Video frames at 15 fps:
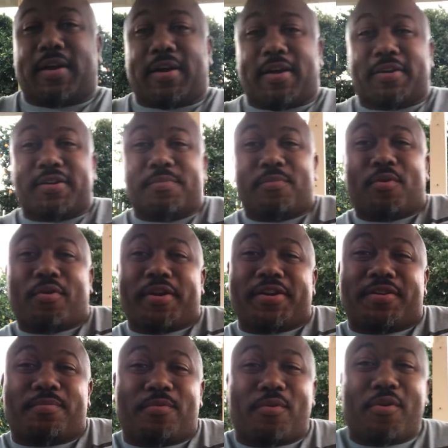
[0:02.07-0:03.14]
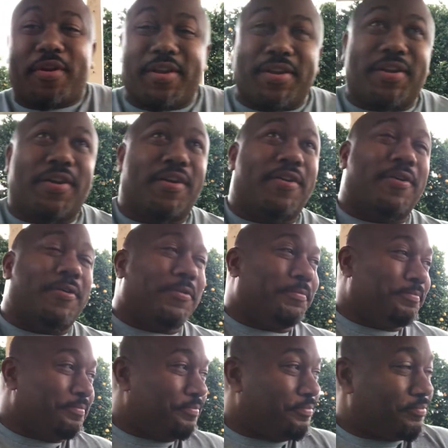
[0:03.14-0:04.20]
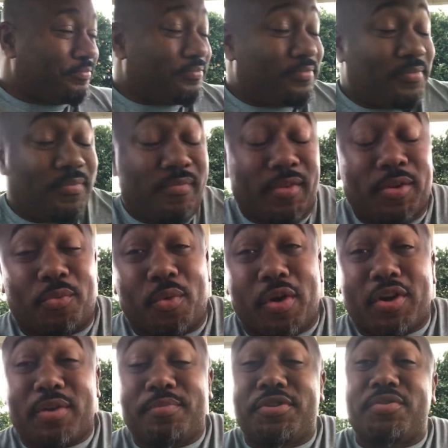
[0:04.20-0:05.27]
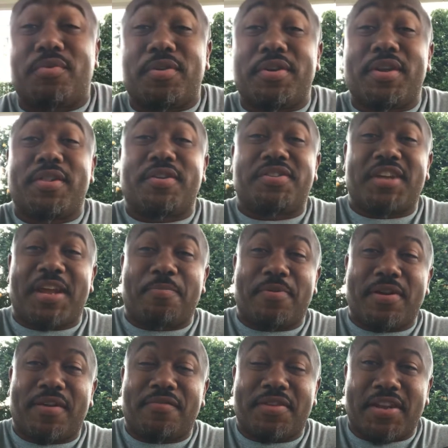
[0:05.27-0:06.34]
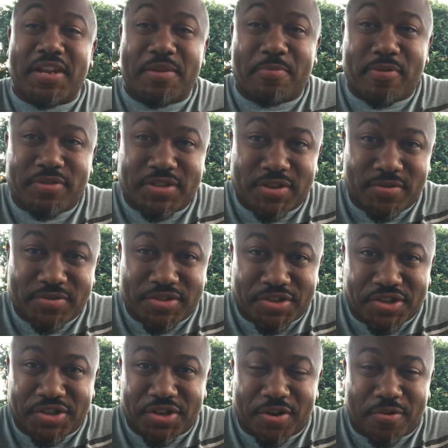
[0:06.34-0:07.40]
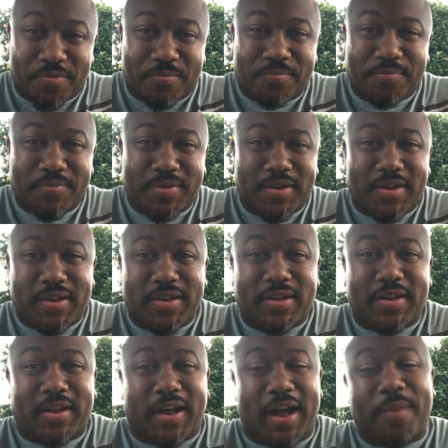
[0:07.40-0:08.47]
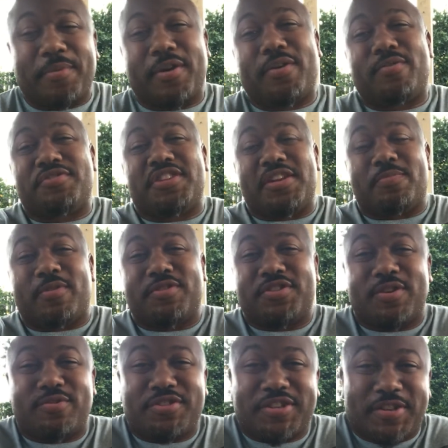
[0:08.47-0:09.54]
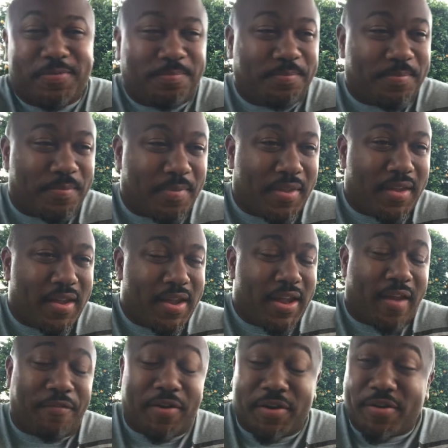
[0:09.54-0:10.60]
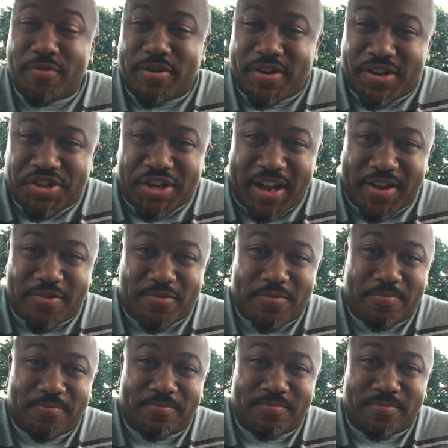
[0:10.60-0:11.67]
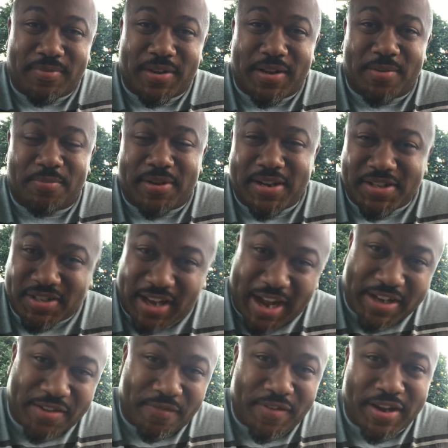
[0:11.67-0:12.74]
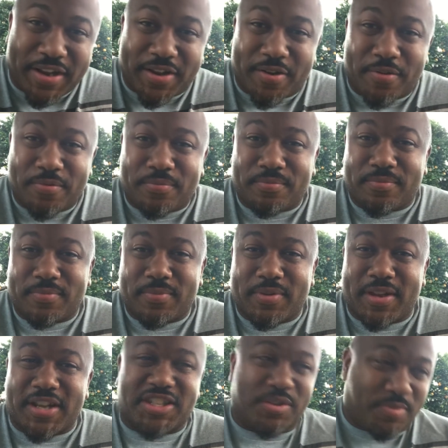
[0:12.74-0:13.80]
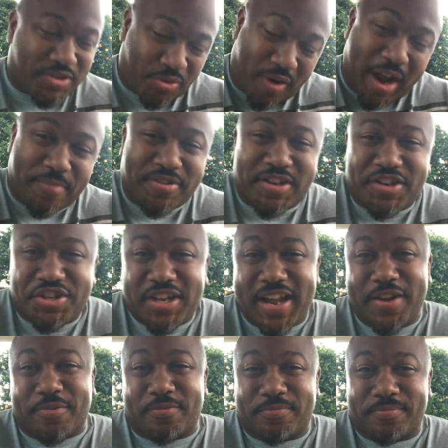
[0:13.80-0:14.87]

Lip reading: Good morning, y'all. Welcome to another taping of the EboSosaShow. I'm your host, EboSosa. If you're new to the channel, please like the video and subscribe to the channel.